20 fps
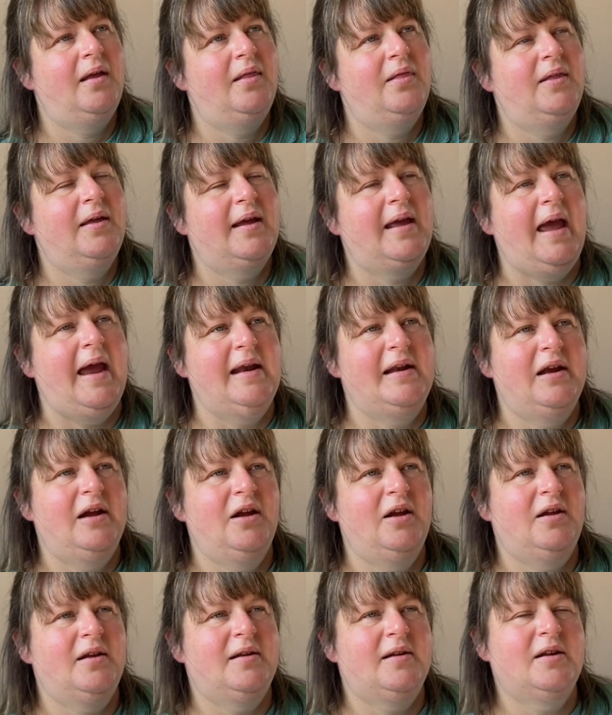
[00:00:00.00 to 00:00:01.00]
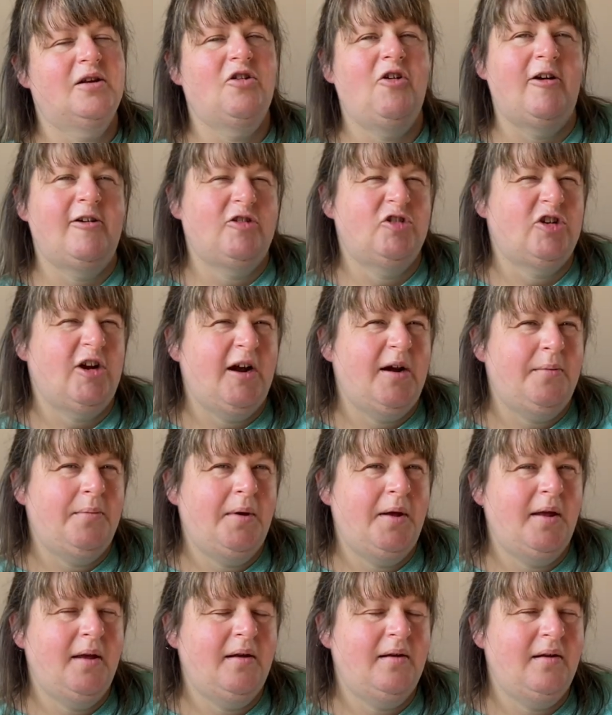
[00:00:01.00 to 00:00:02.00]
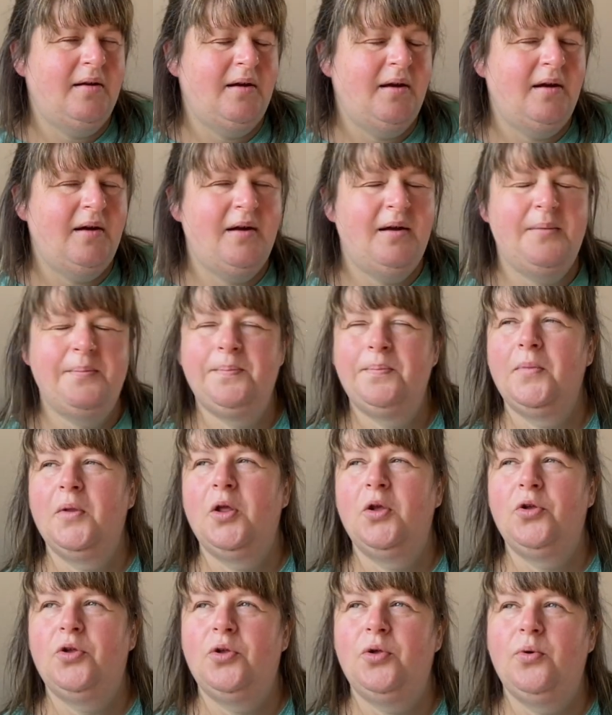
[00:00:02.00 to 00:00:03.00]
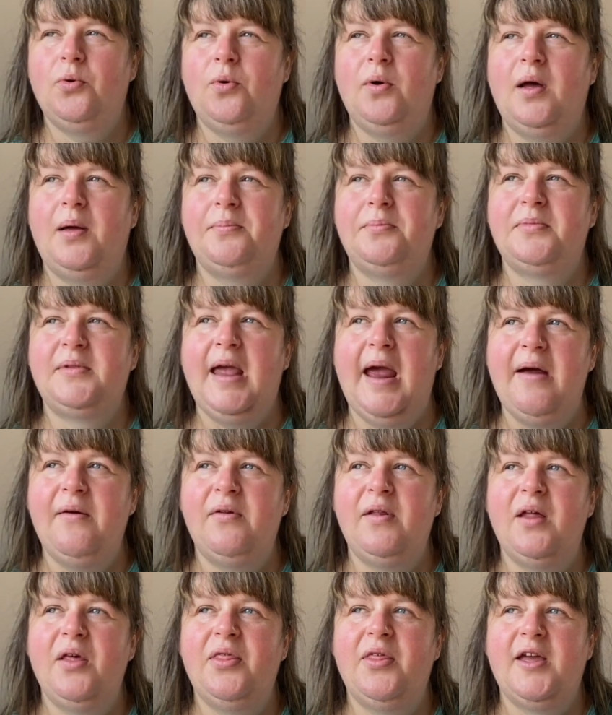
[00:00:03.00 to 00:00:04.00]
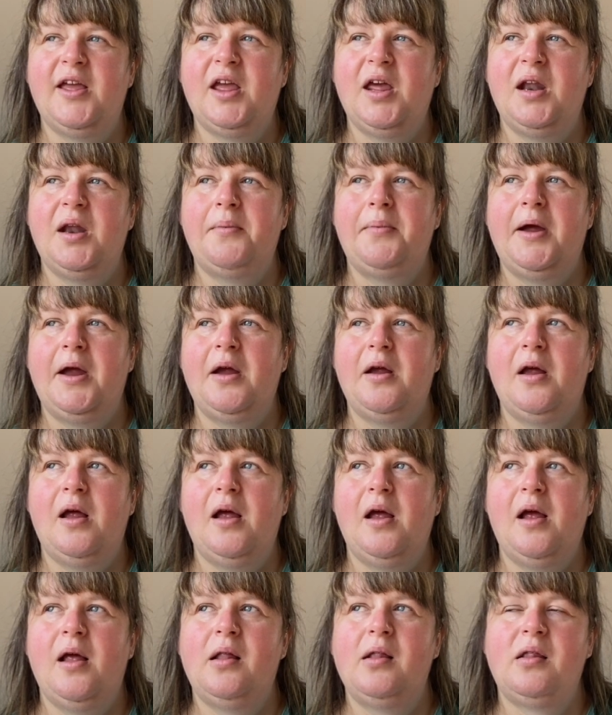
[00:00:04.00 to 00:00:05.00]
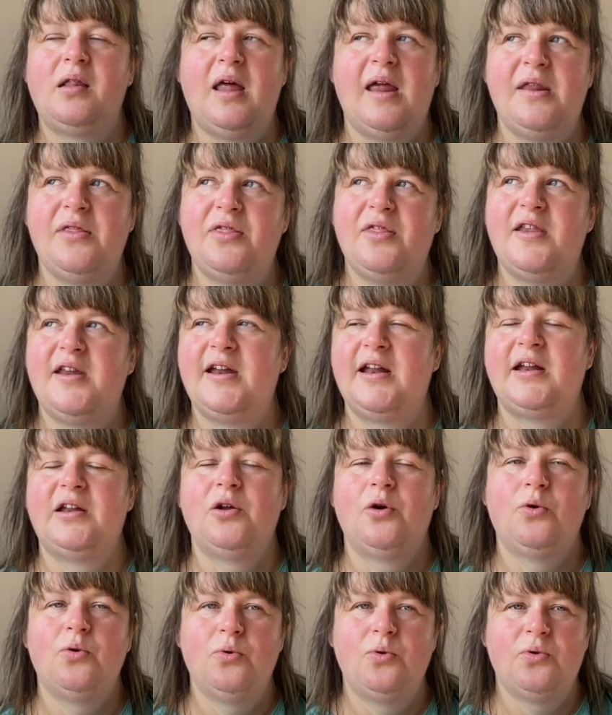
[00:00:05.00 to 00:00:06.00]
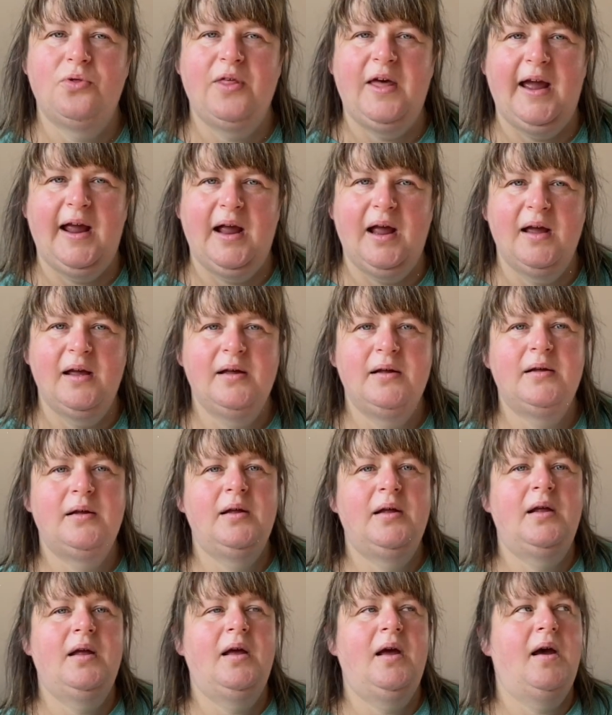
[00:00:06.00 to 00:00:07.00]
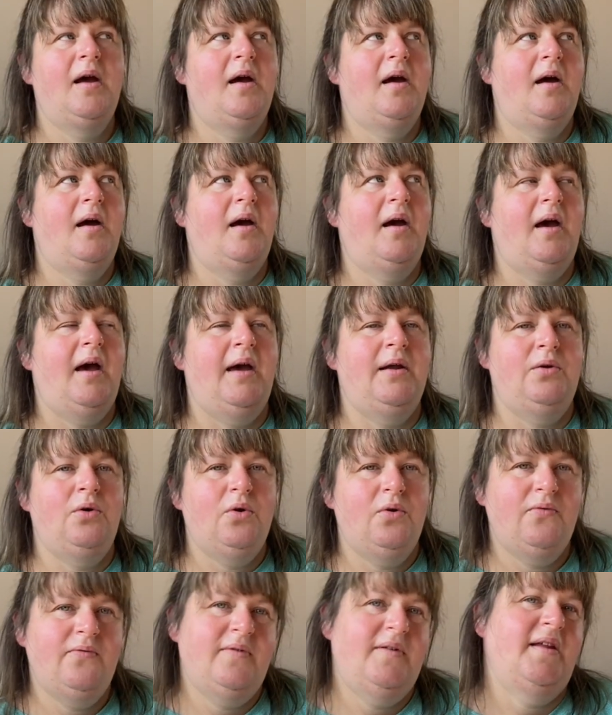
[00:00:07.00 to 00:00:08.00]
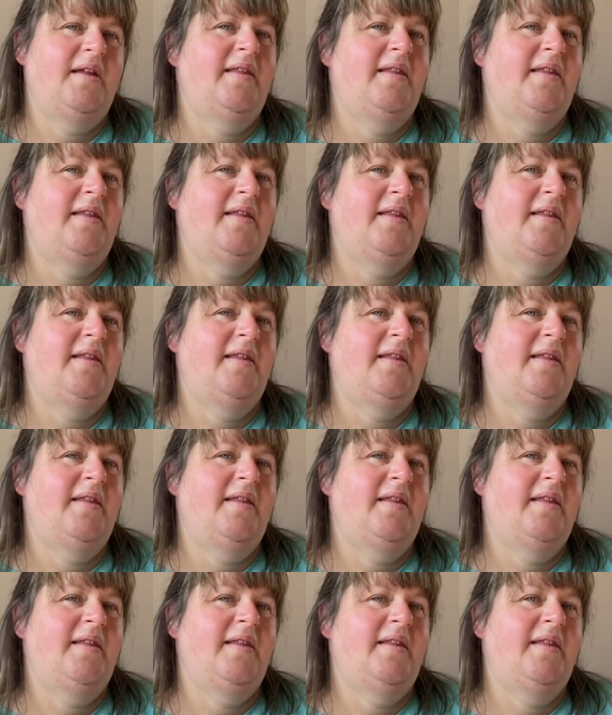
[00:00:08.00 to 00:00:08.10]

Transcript: they kind of scrunch up. So I'm definitely thinking about lengthening the whole thing, and hopefully